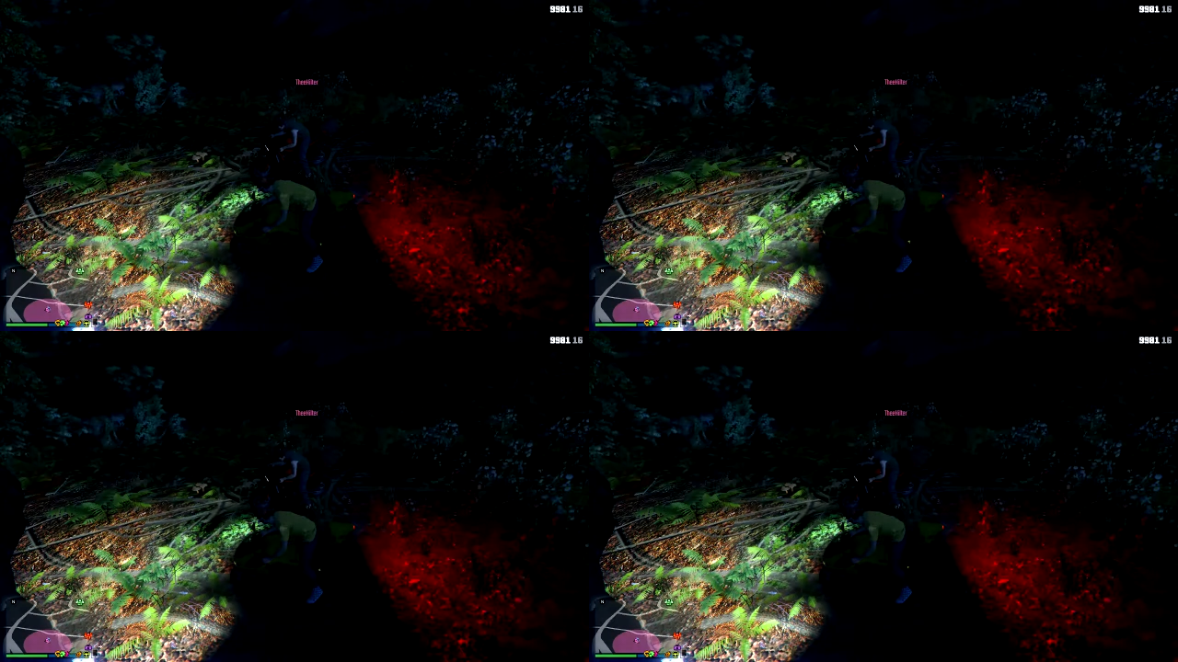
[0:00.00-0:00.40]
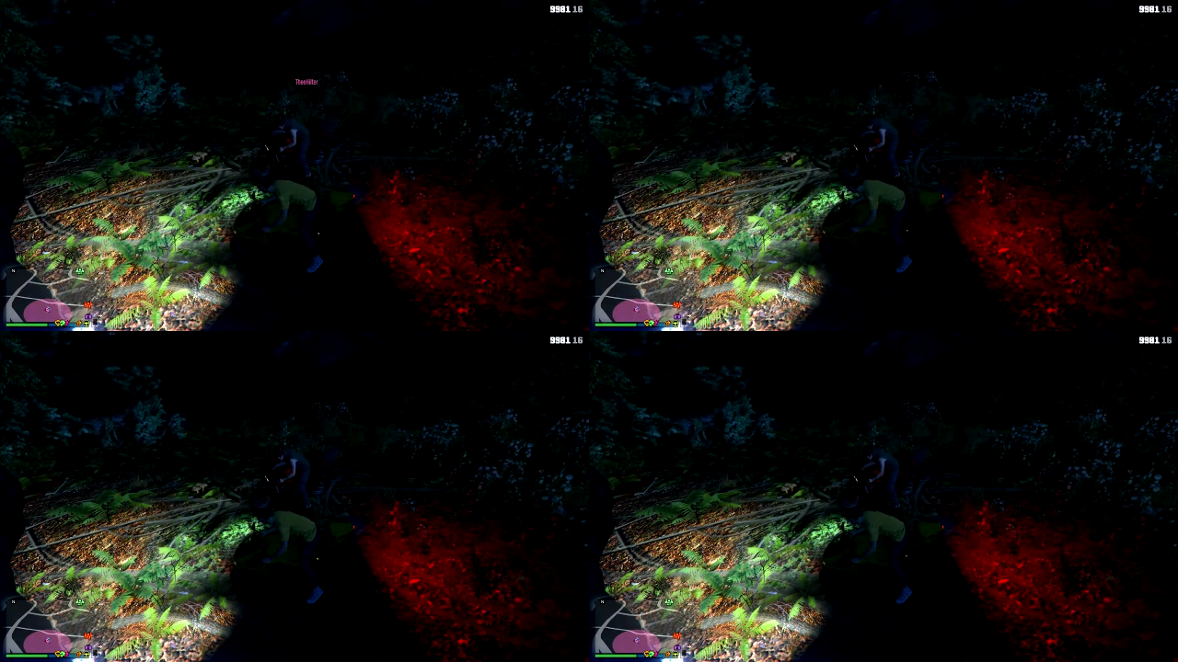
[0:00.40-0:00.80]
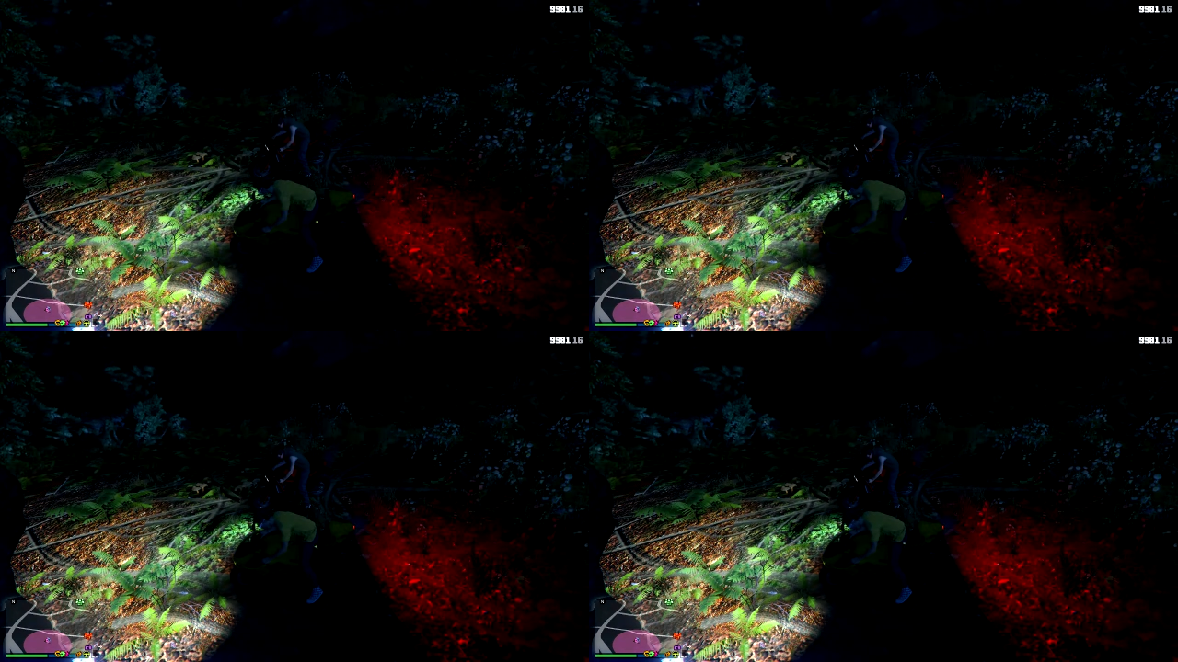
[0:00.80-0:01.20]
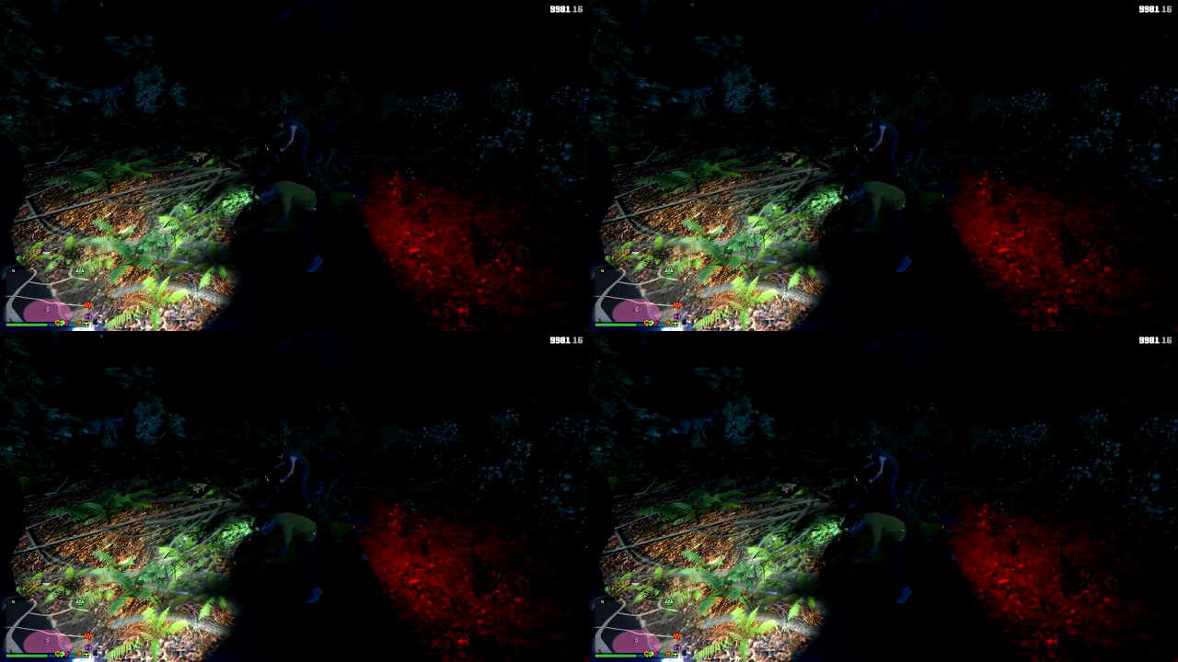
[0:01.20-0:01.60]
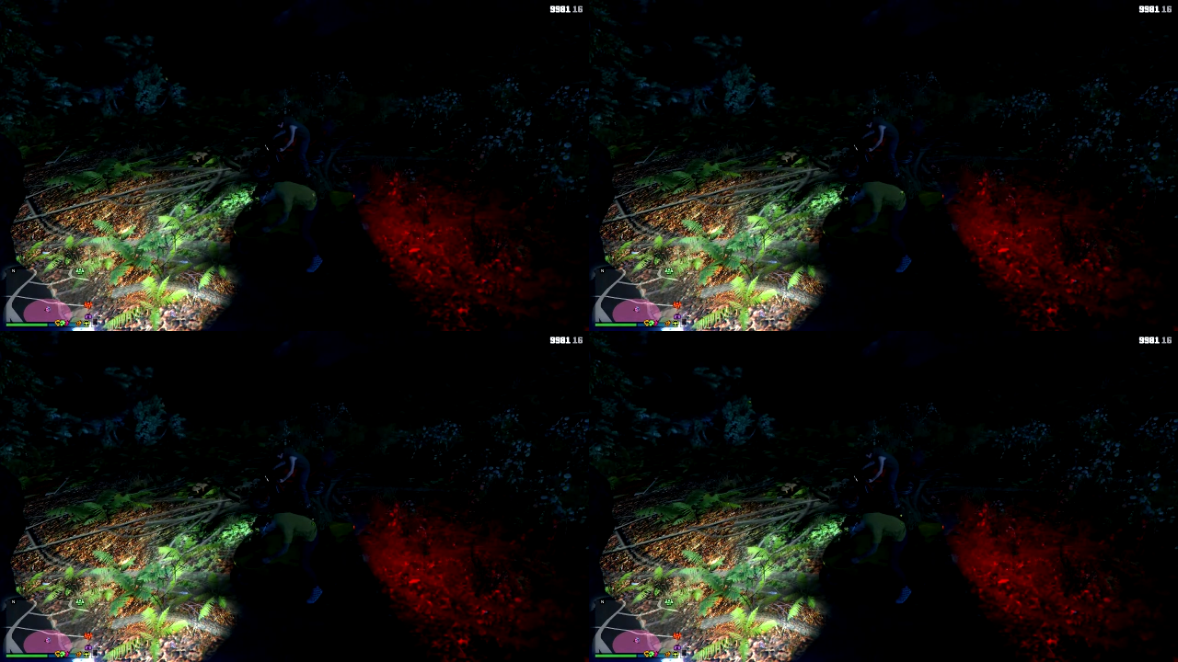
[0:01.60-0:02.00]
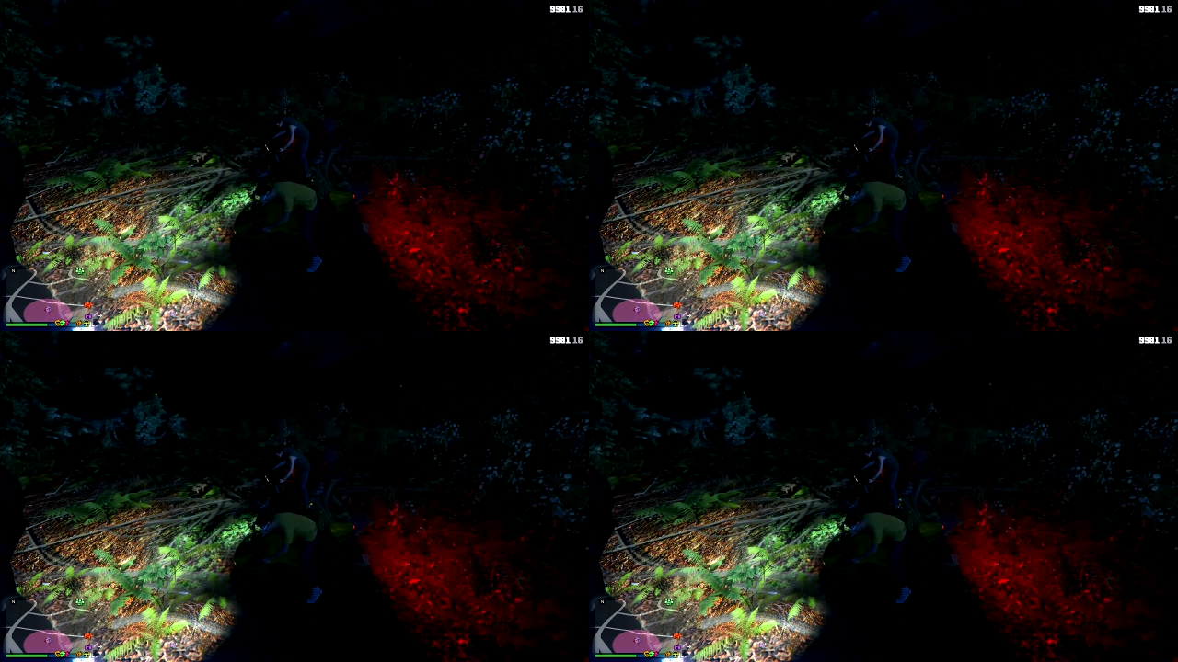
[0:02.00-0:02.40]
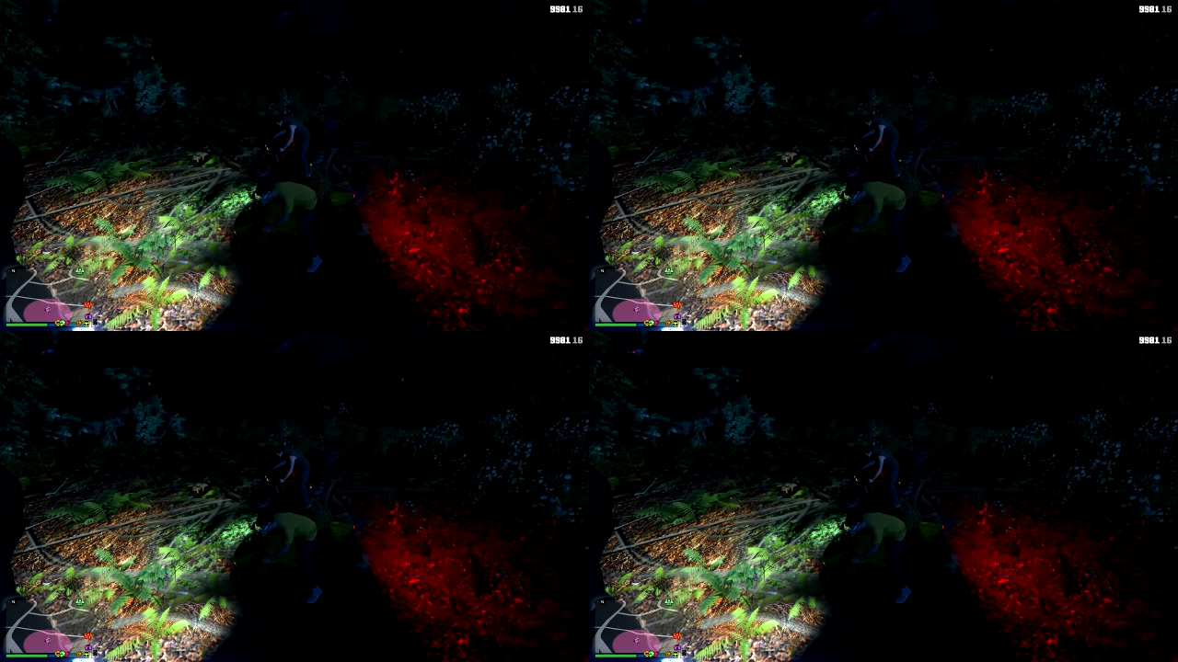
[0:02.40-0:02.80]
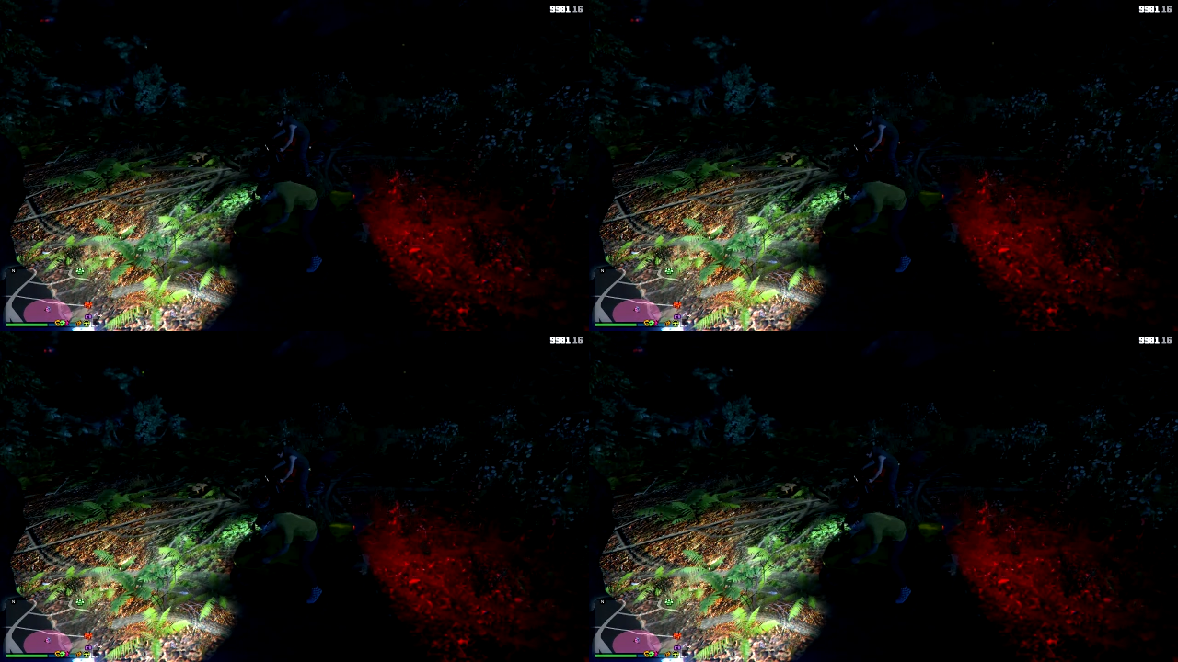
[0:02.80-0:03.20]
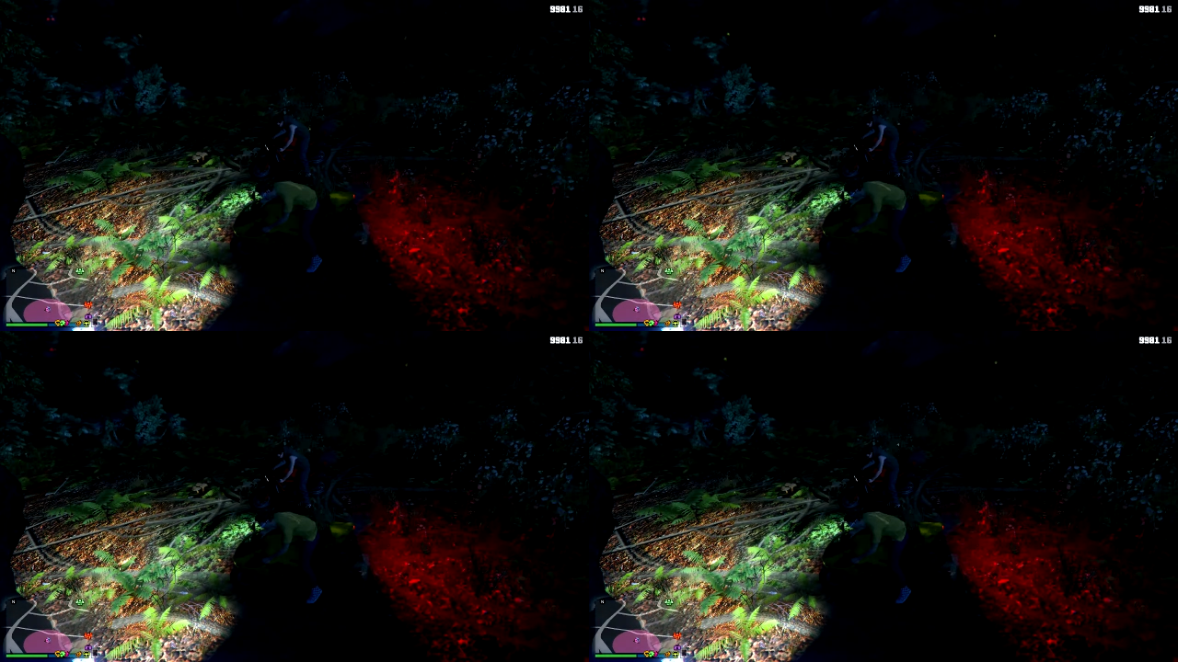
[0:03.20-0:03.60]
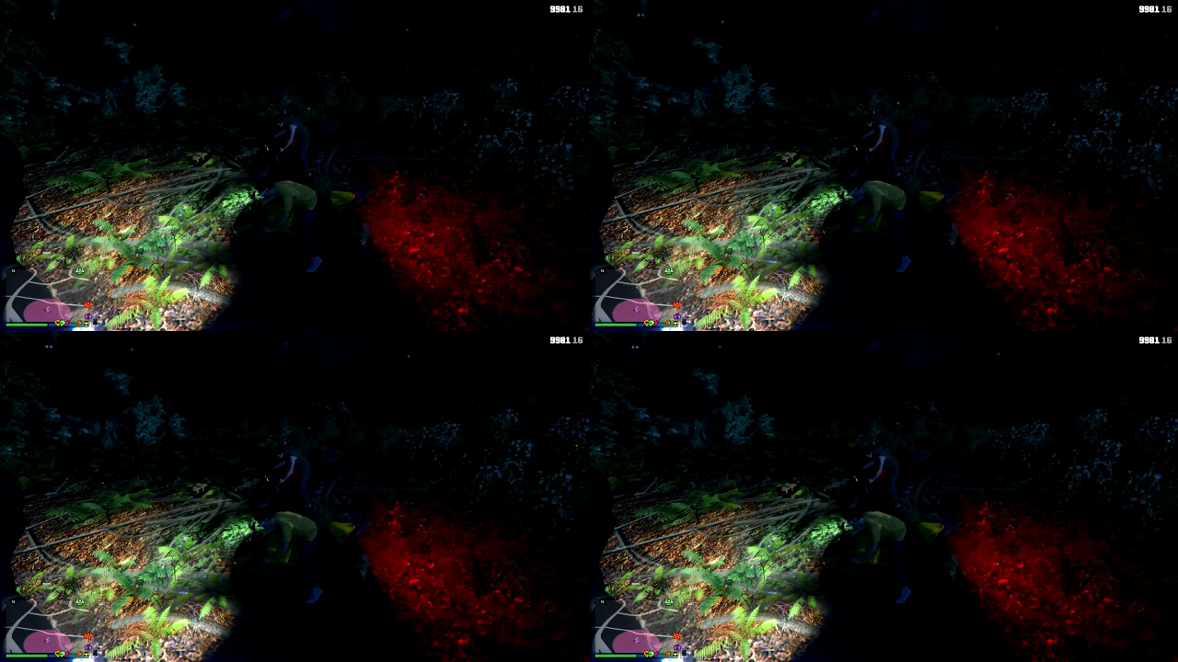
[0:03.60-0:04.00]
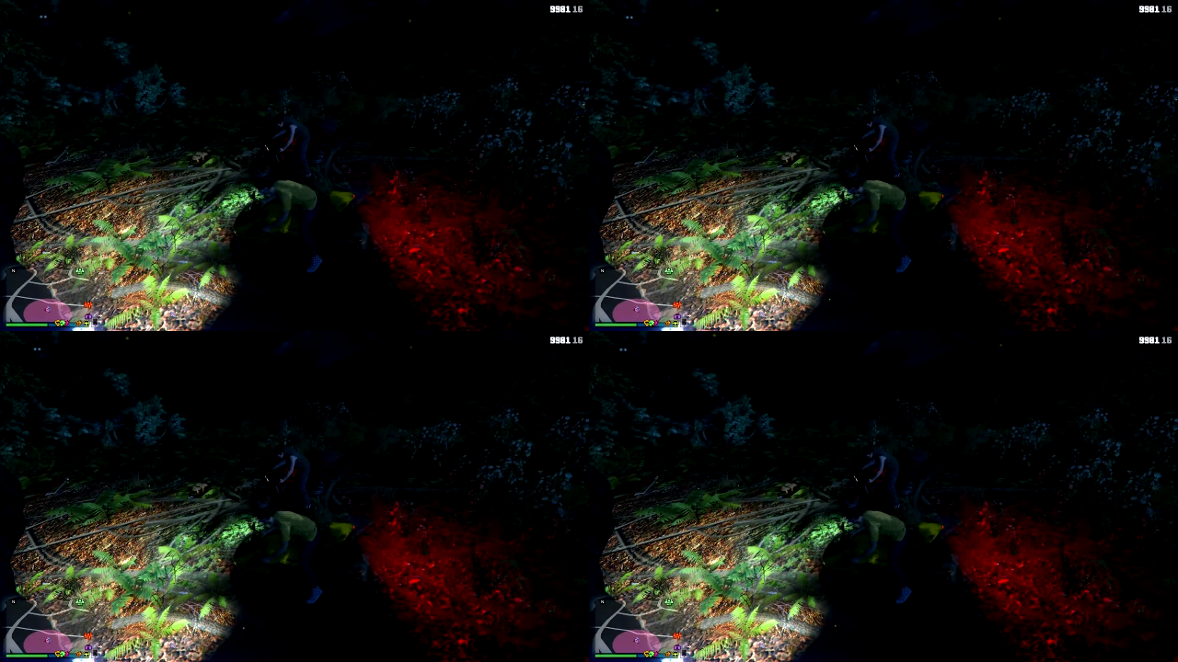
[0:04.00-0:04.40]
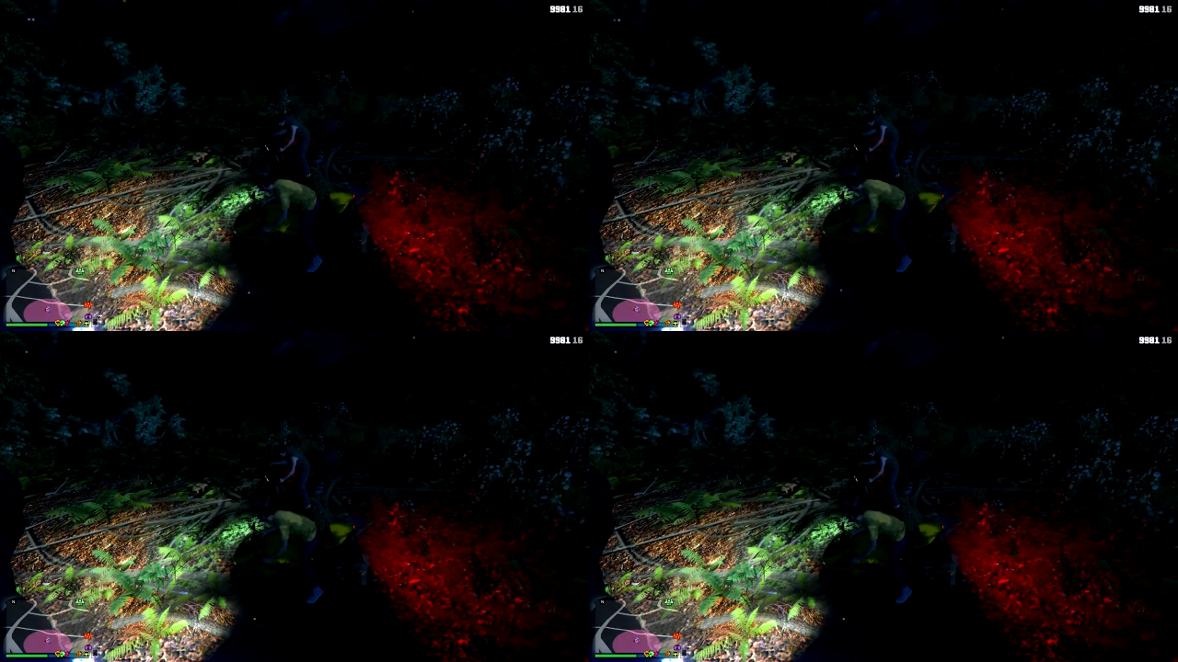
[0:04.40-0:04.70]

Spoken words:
Nobody's mouth can be seen.